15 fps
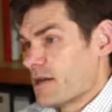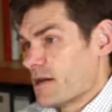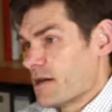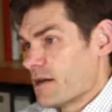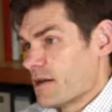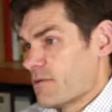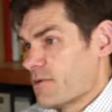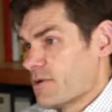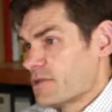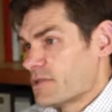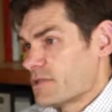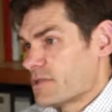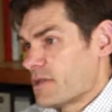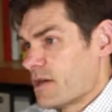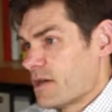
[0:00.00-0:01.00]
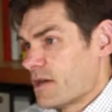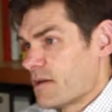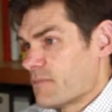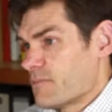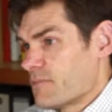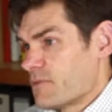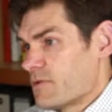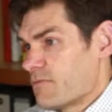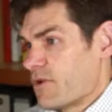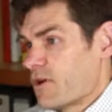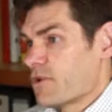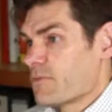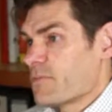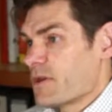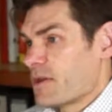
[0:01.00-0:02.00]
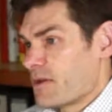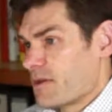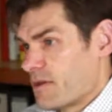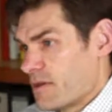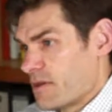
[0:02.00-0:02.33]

I was developing